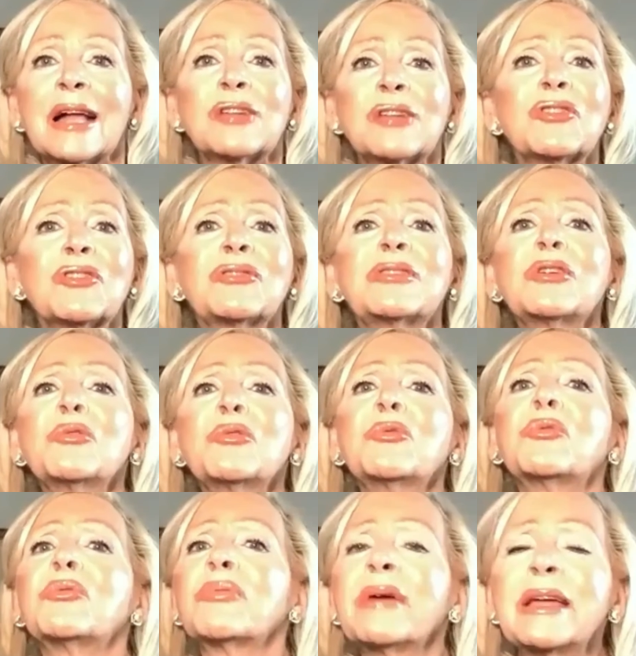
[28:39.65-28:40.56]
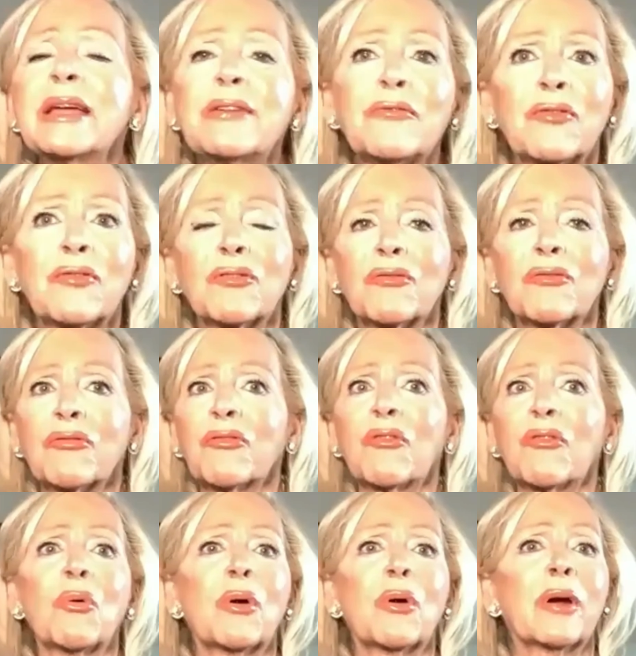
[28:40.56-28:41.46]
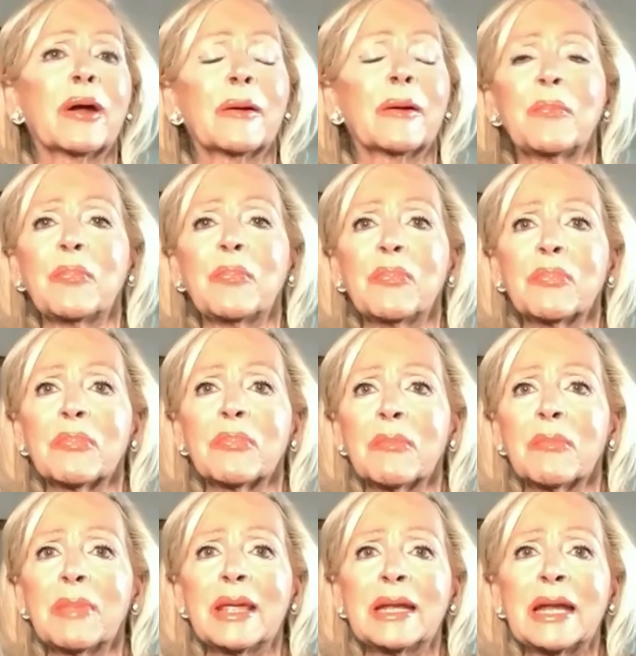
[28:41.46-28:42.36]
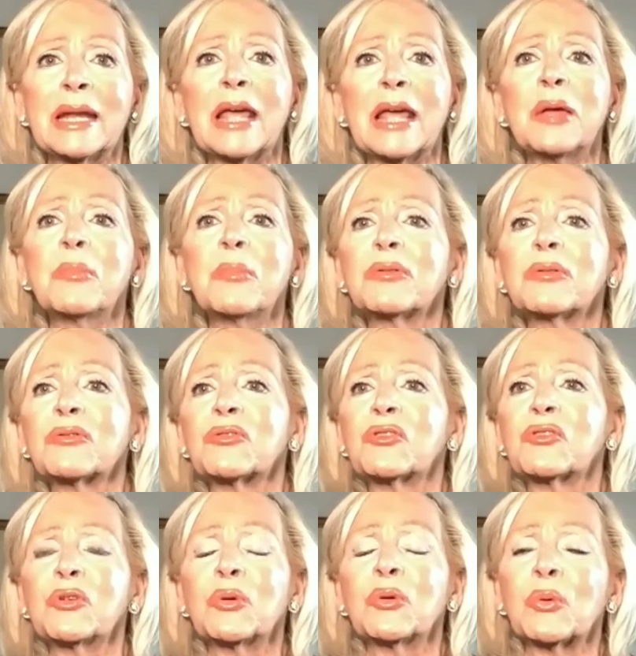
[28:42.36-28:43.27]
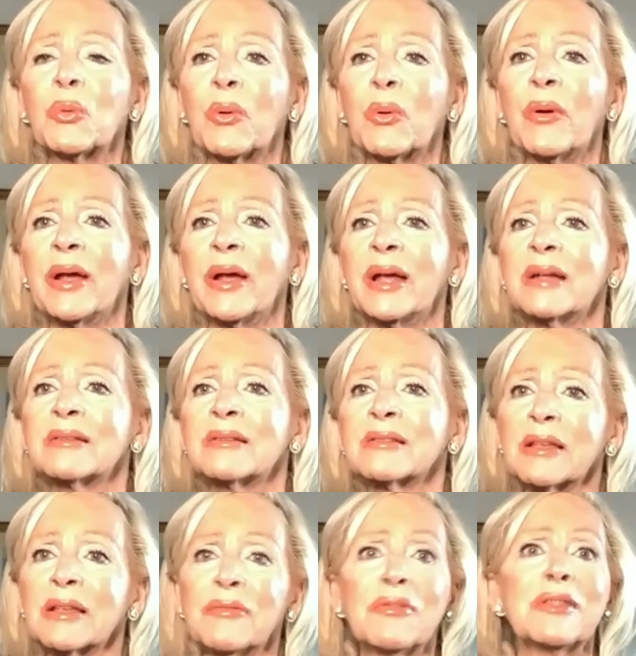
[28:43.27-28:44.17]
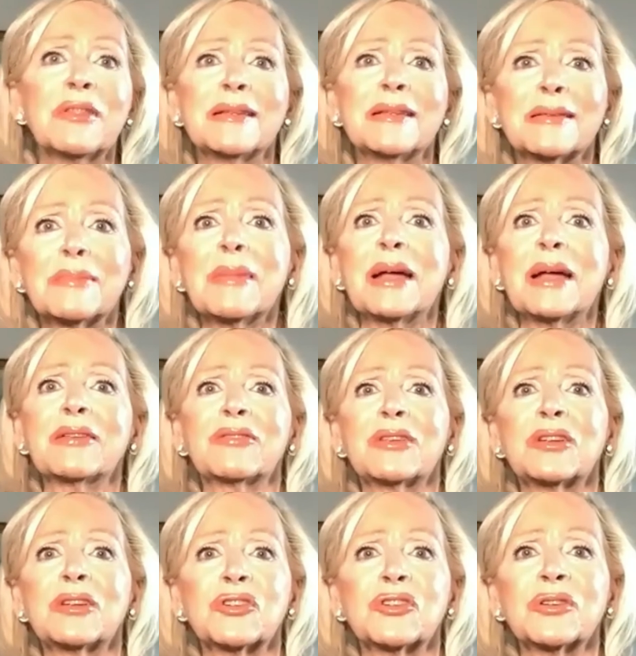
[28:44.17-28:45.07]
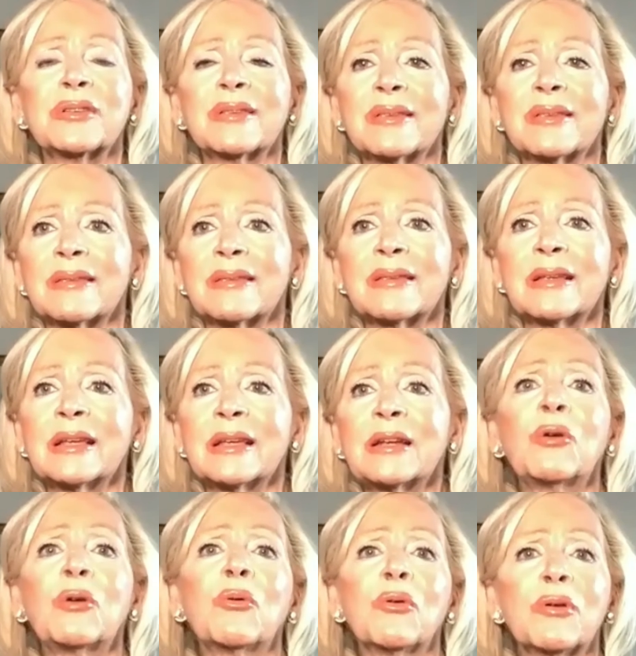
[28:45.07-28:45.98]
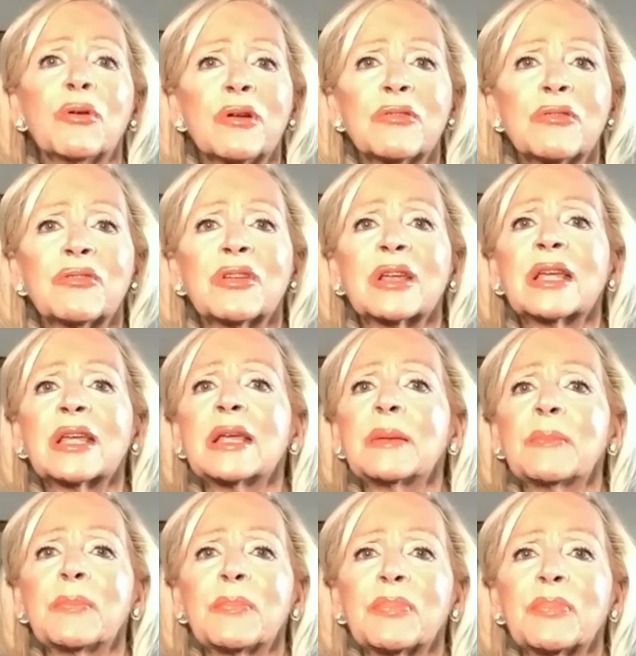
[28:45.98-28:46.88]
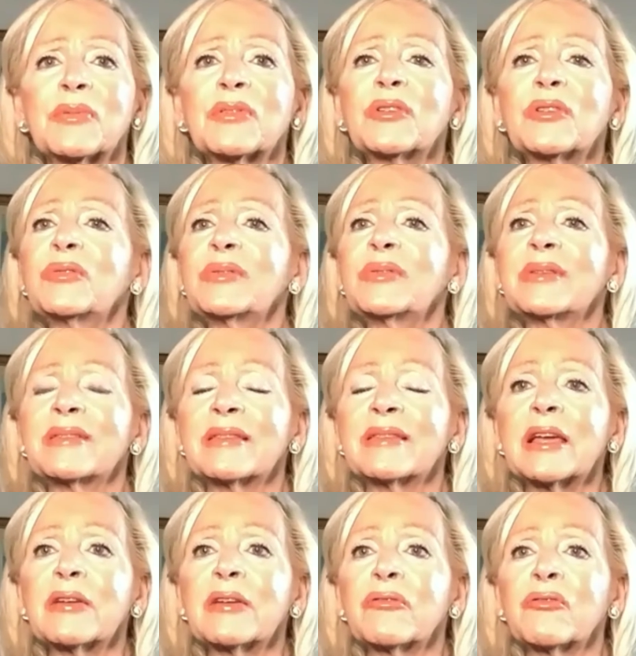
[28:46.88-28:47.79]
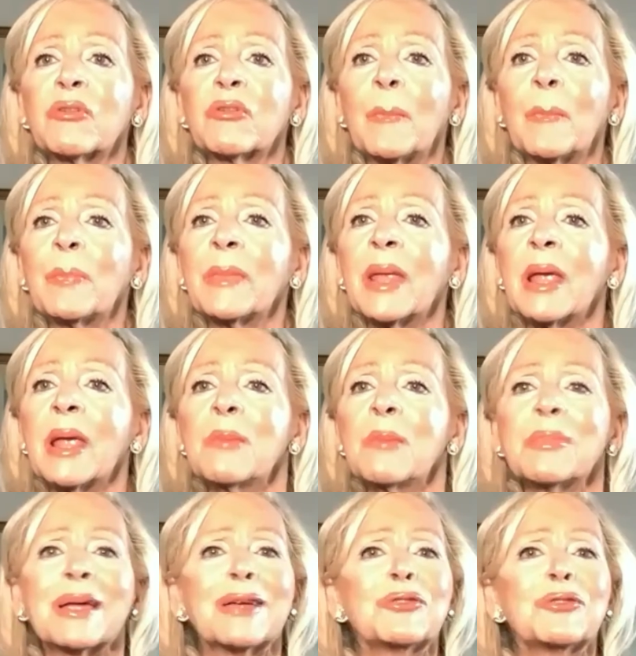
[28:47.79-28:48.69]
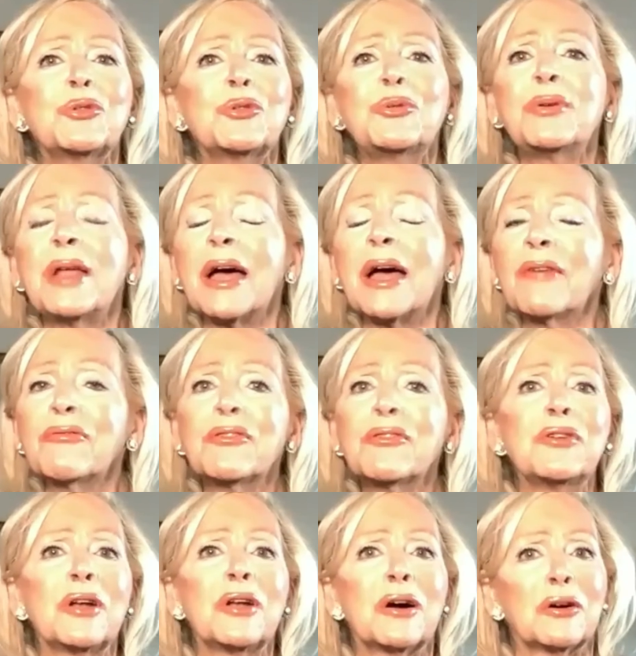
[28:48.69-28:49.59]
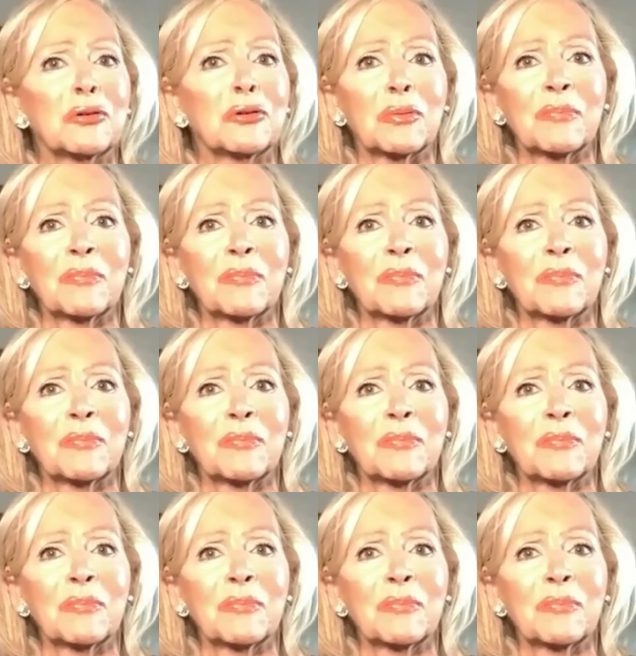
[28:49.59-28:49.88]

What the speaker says: just so grateful for being able to deliver these messages in order to keep students safe. Because you never know